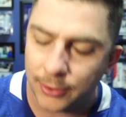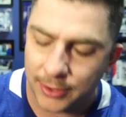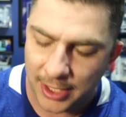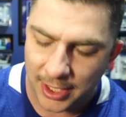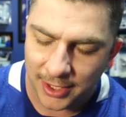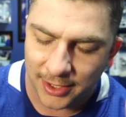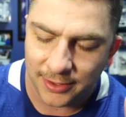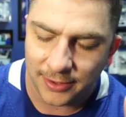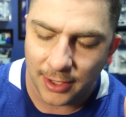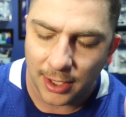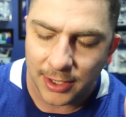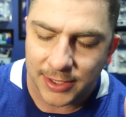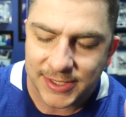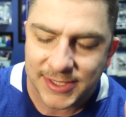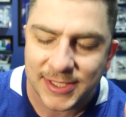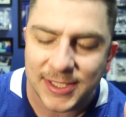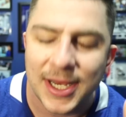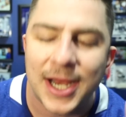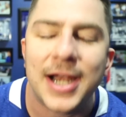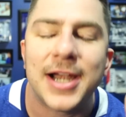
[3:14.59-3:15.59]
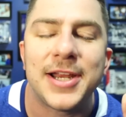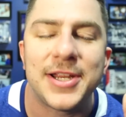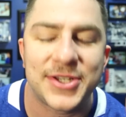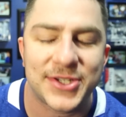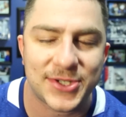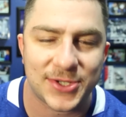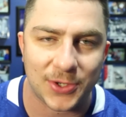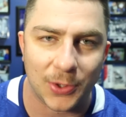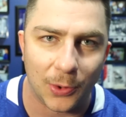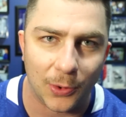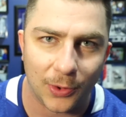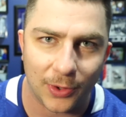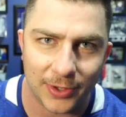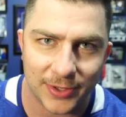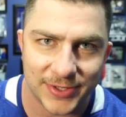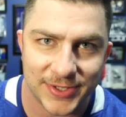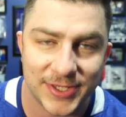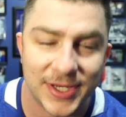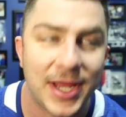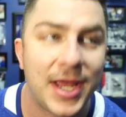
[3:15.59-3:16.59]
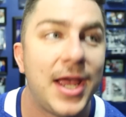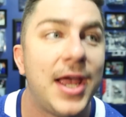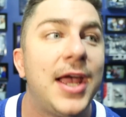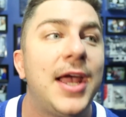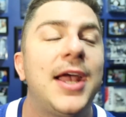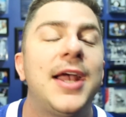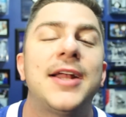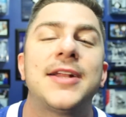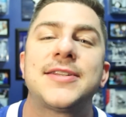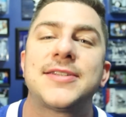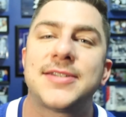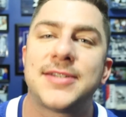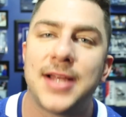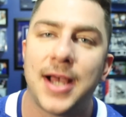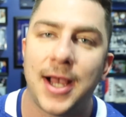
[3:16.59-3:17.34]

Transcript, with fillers: okay, he does, and he scores. It's